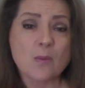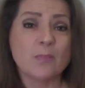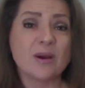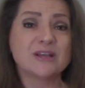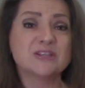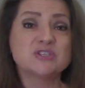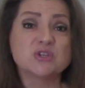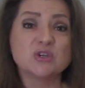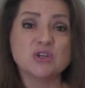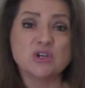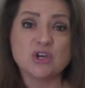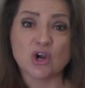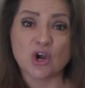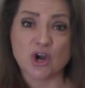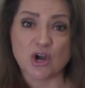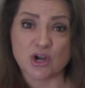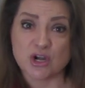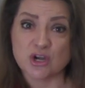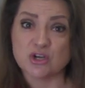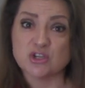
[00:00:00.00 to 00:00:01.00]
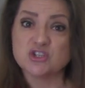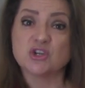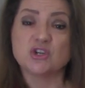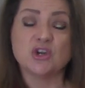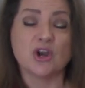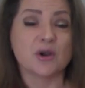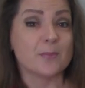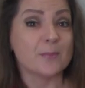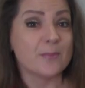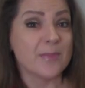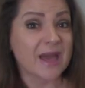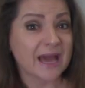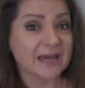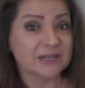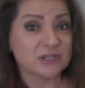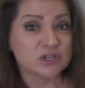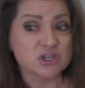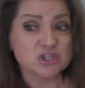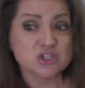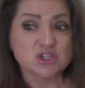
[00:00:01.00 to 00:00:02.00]
but to learn
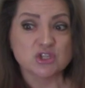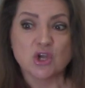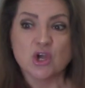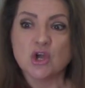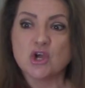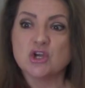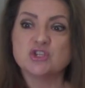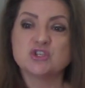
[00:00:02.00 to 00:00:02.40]
manners,